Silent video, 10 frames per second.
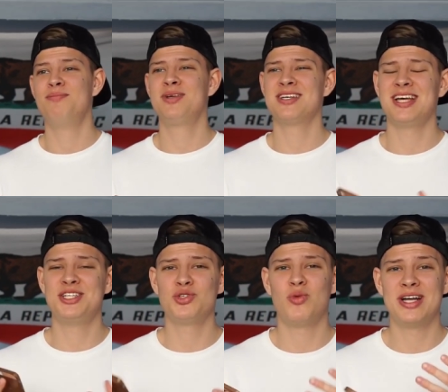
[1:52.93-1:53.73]
Because I
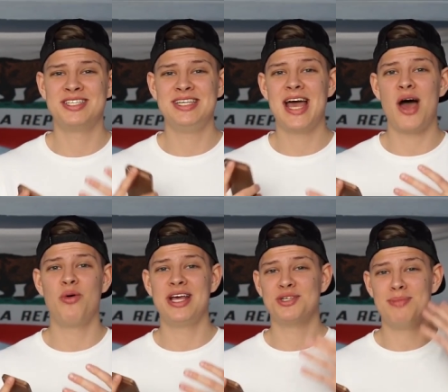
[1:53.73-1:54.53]
just want to see how
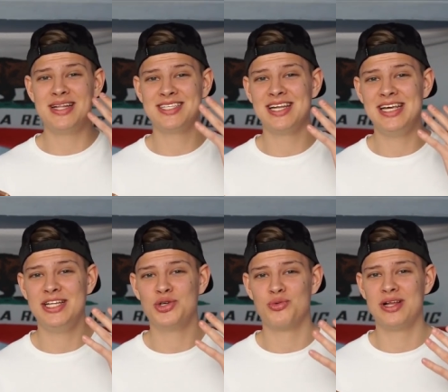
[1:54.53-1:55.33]
it is mentally
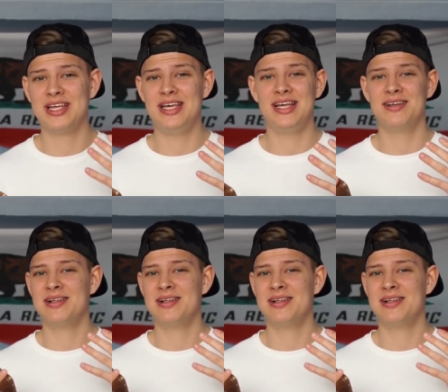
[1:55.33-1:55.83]
to really